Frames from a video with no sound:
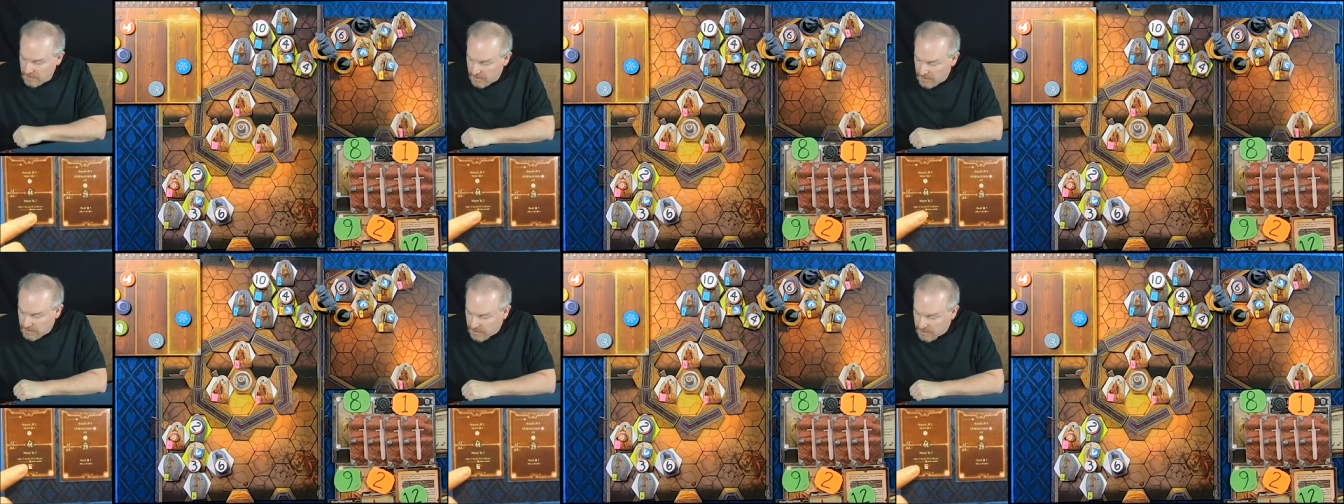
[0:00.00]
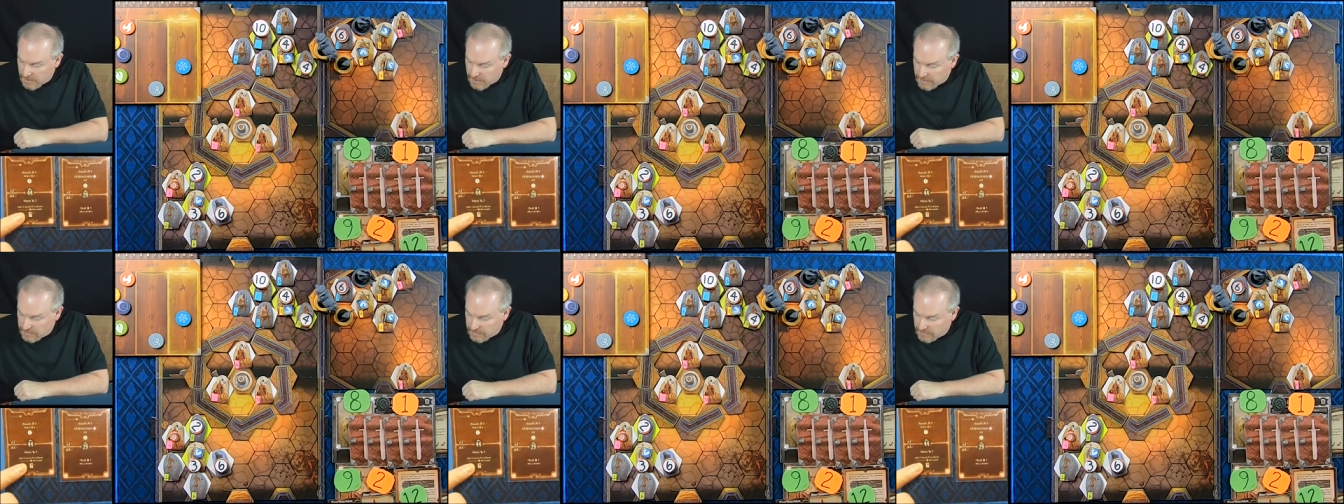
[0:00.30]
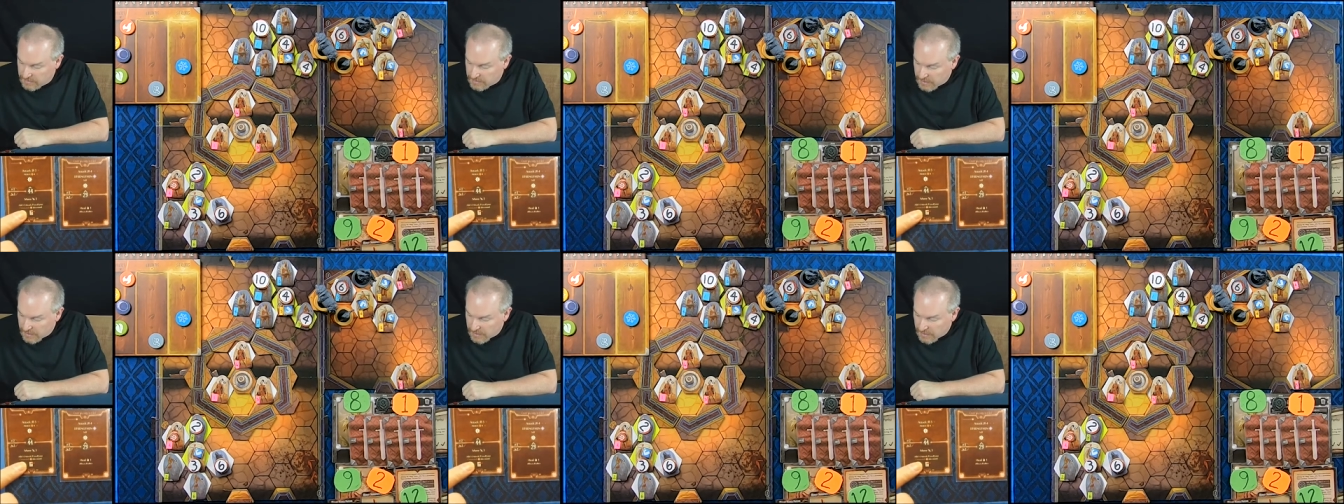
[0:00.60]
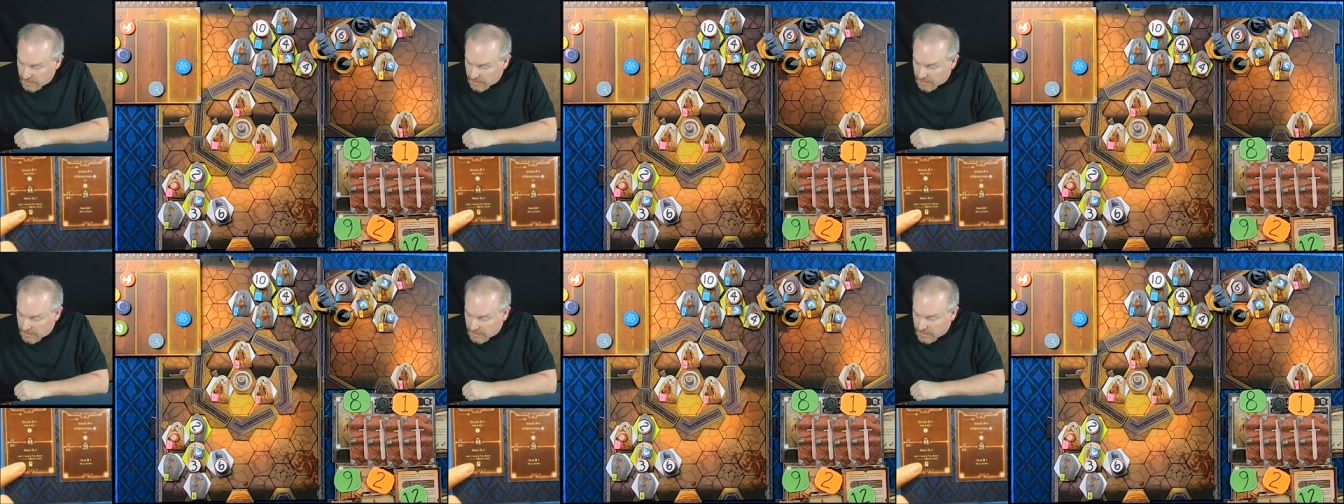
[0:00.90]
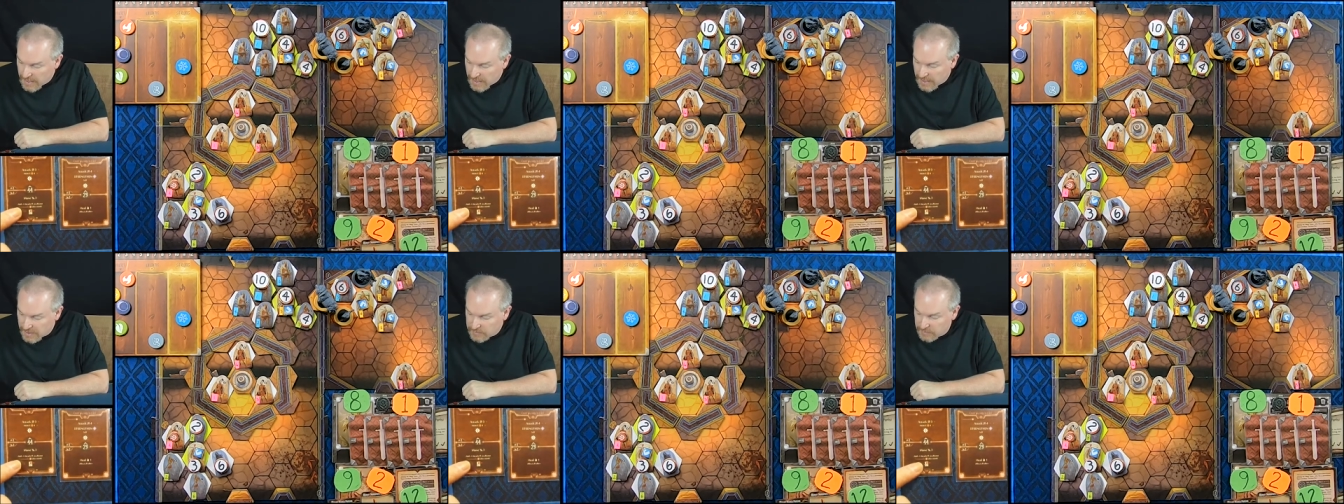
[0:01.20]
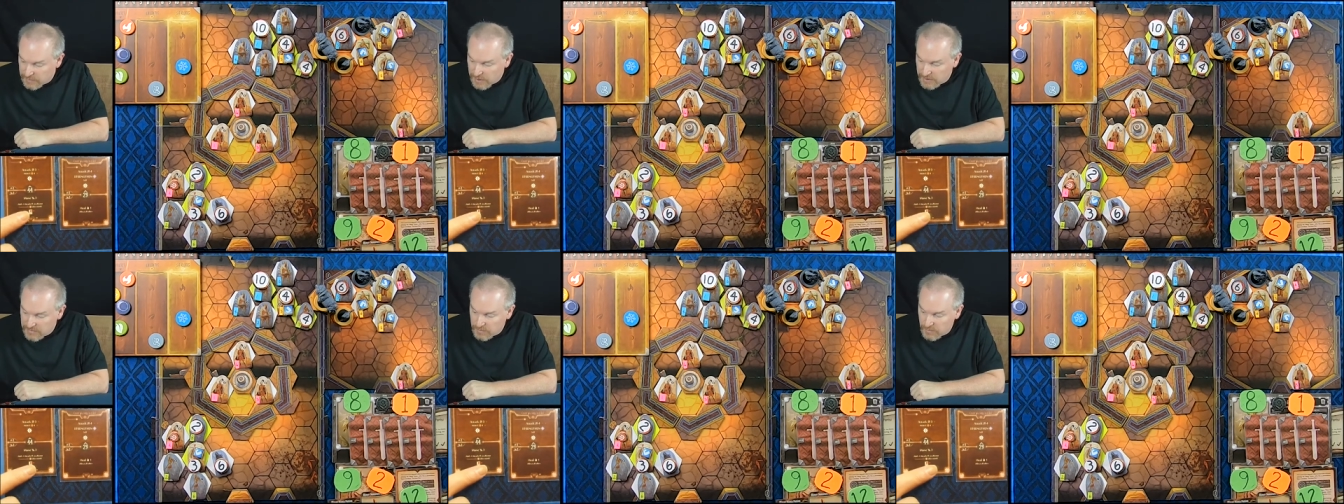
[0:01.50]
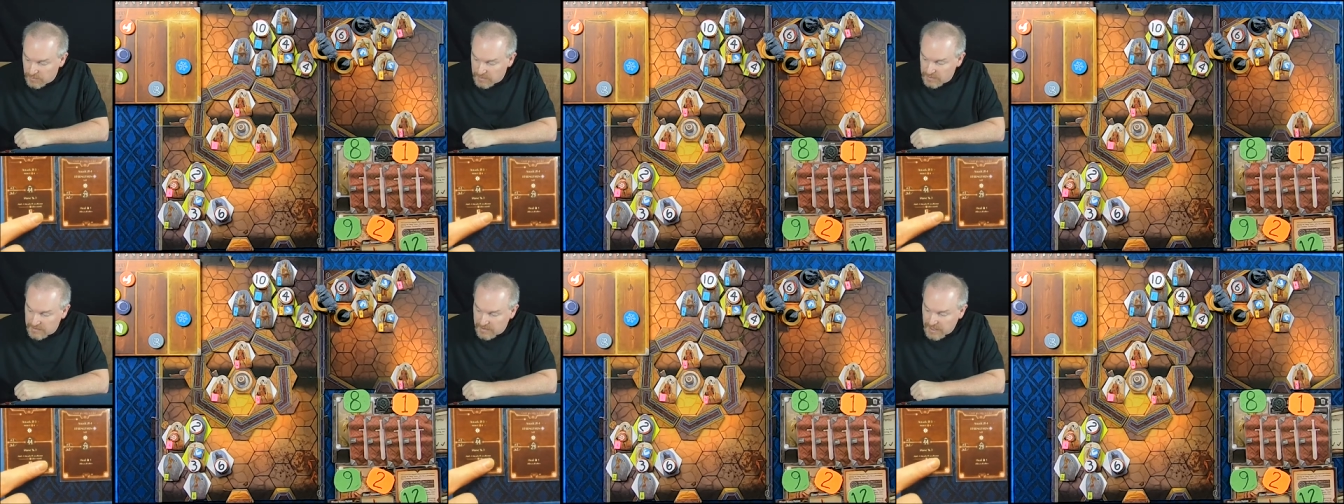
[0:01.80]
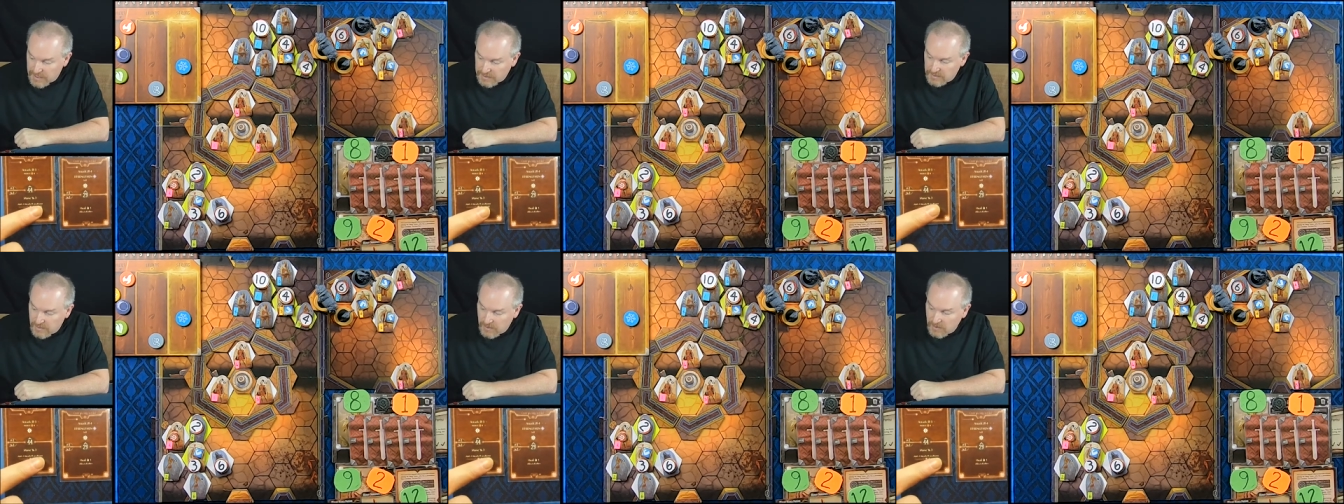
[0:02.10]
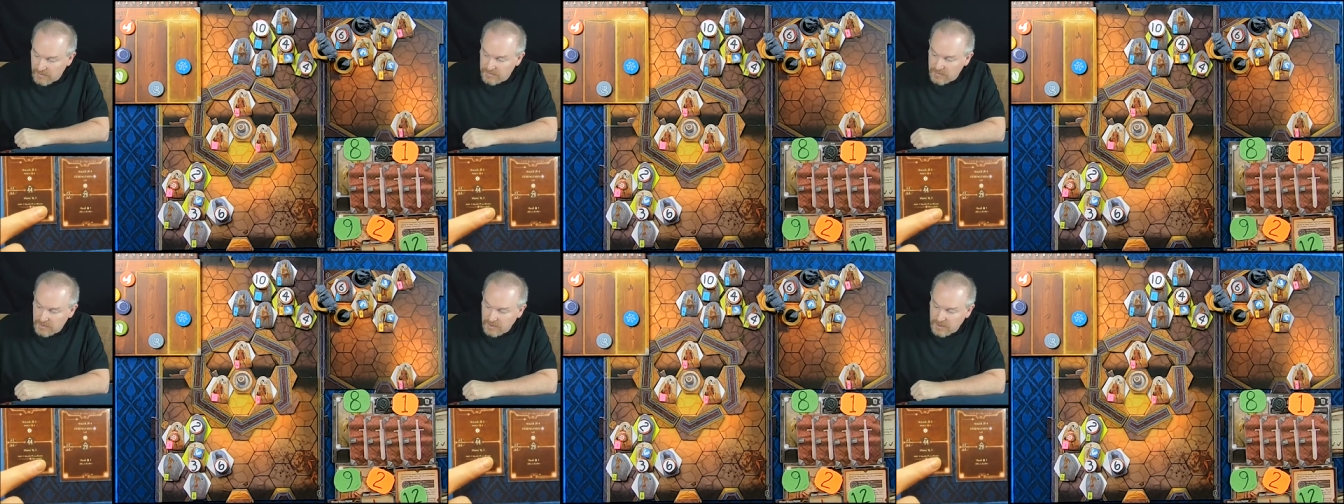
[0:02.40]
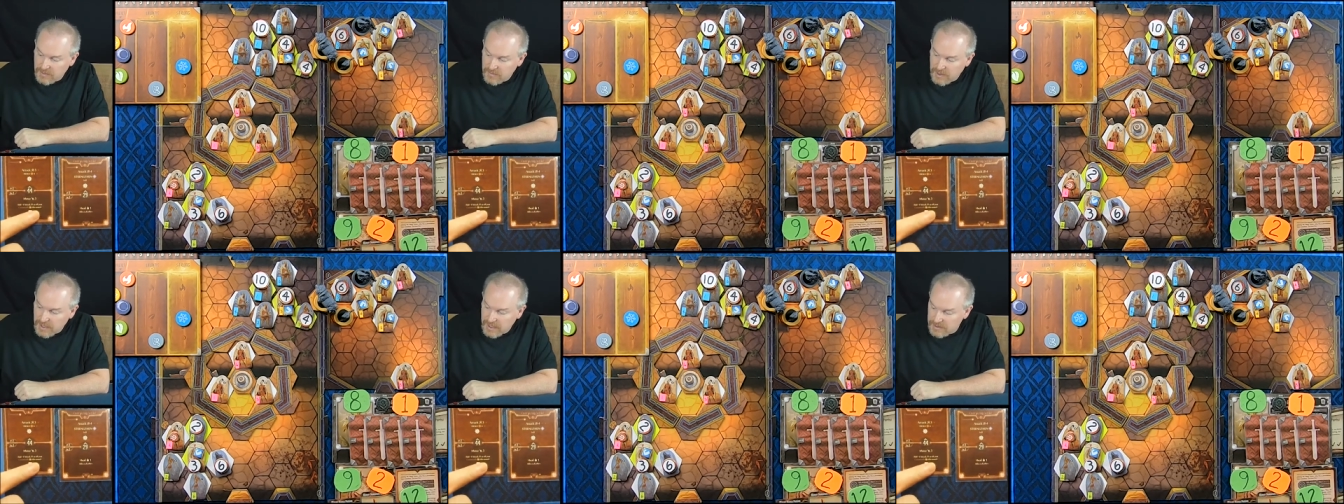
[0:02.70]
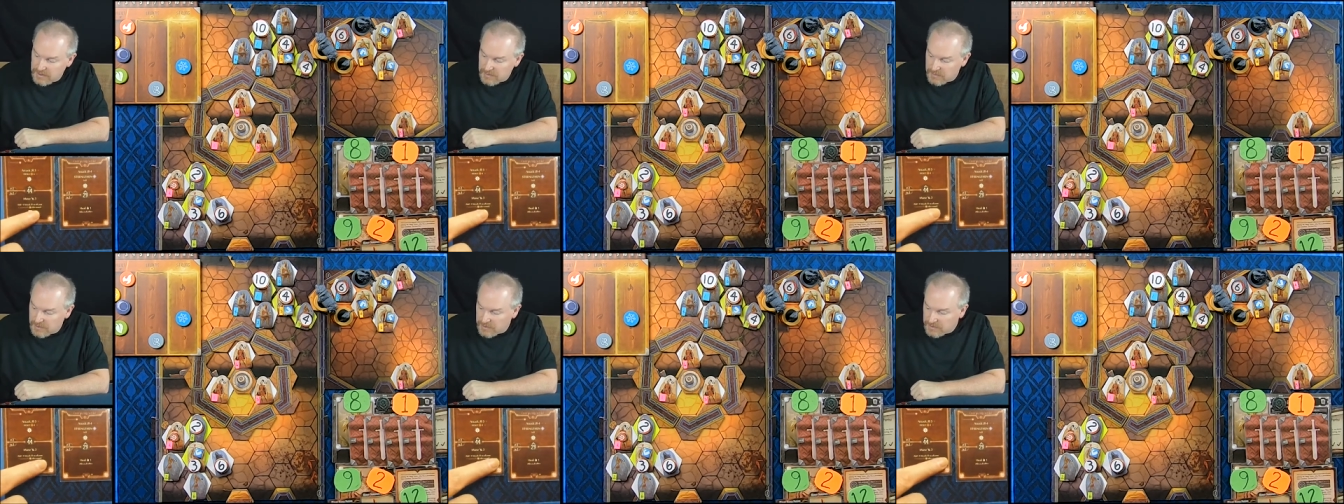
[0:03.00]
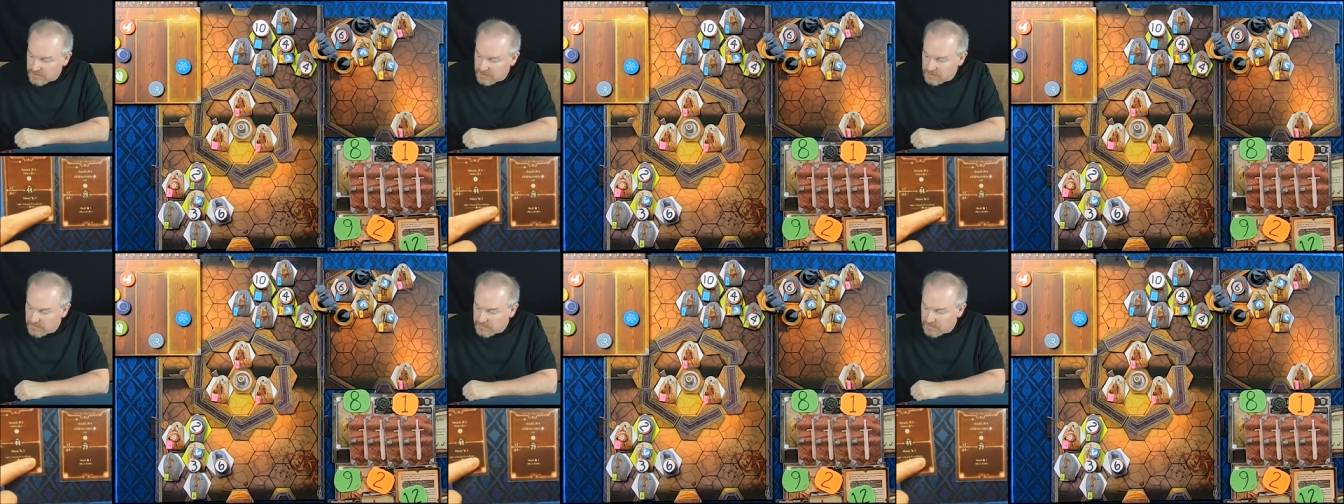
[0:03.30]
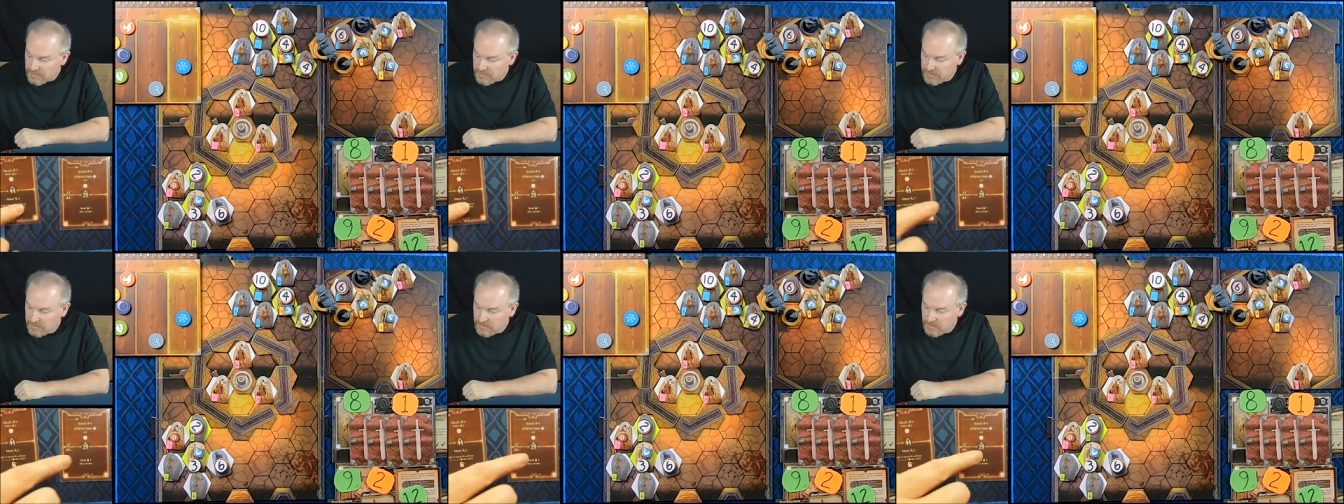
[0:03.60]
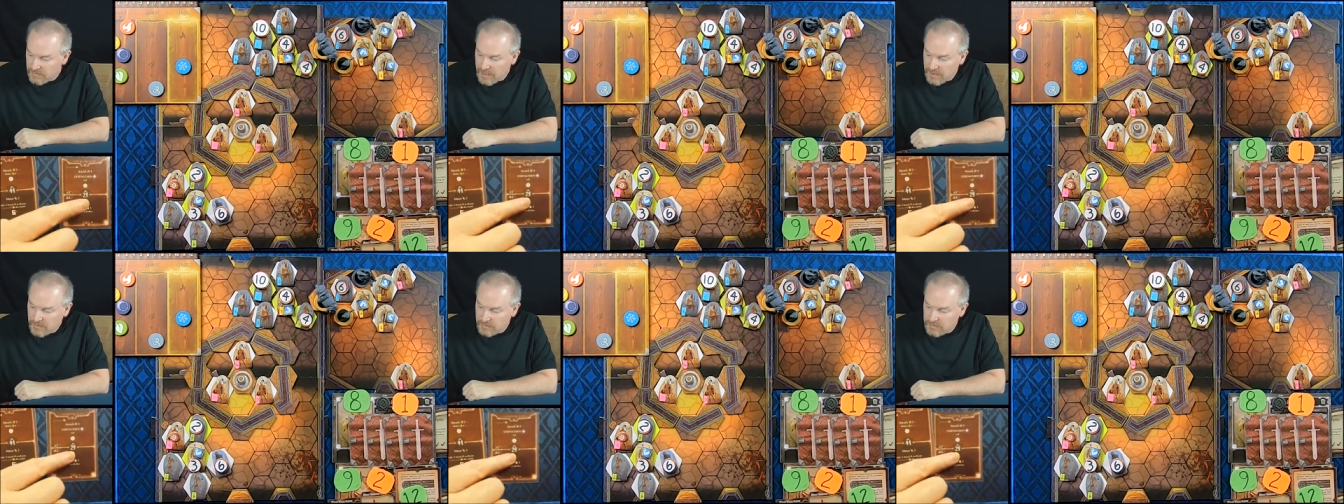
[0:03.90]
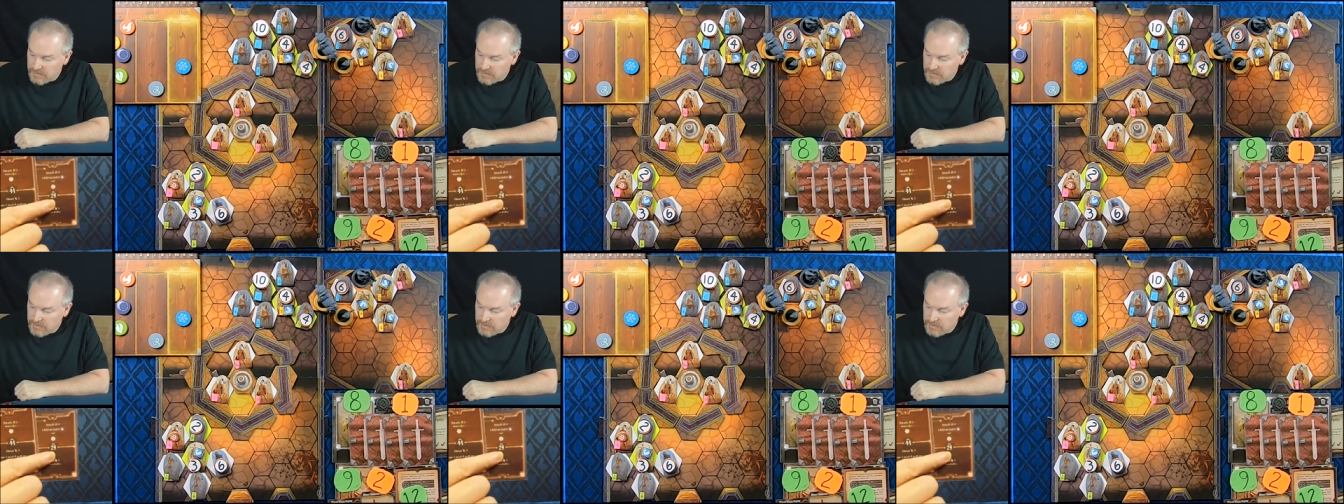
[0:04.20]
and add +1 attack to all of your command abilities for this round,